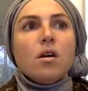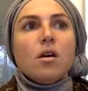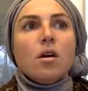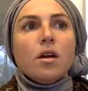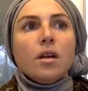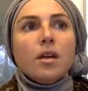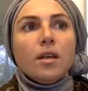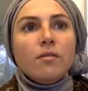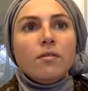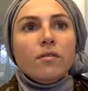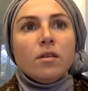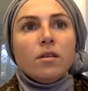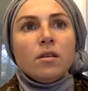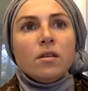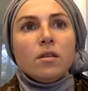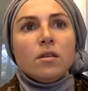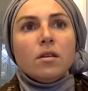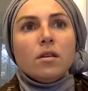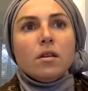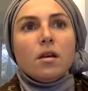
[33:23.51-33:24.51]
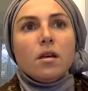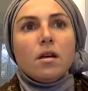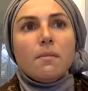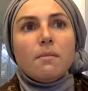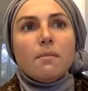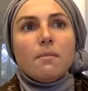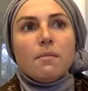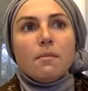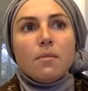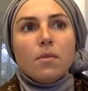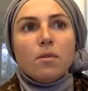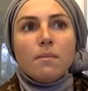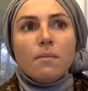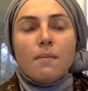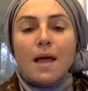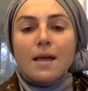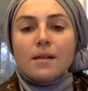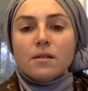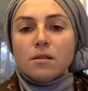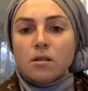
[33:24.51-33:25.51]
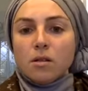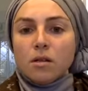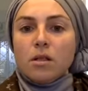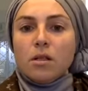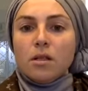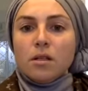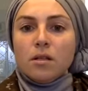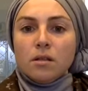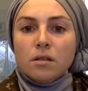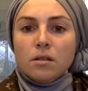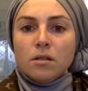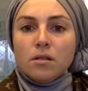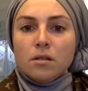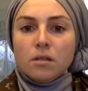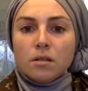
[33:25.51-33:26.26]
are given um, the masculine